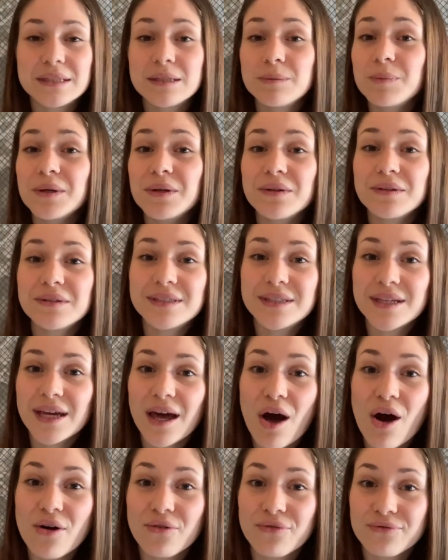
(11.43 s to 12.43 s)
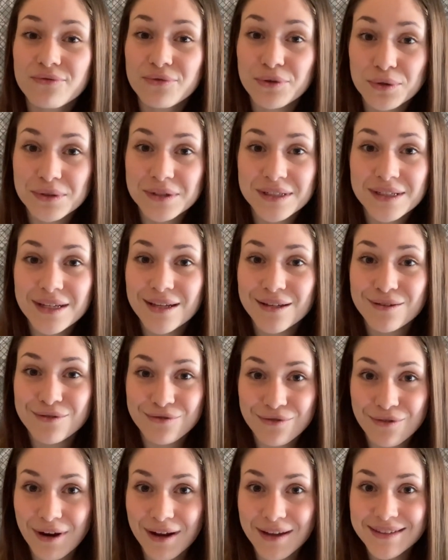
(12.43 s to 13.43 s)
typical day of food in
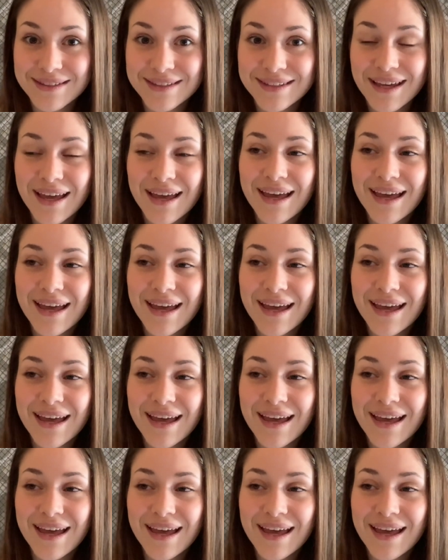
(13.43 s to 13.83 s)
France.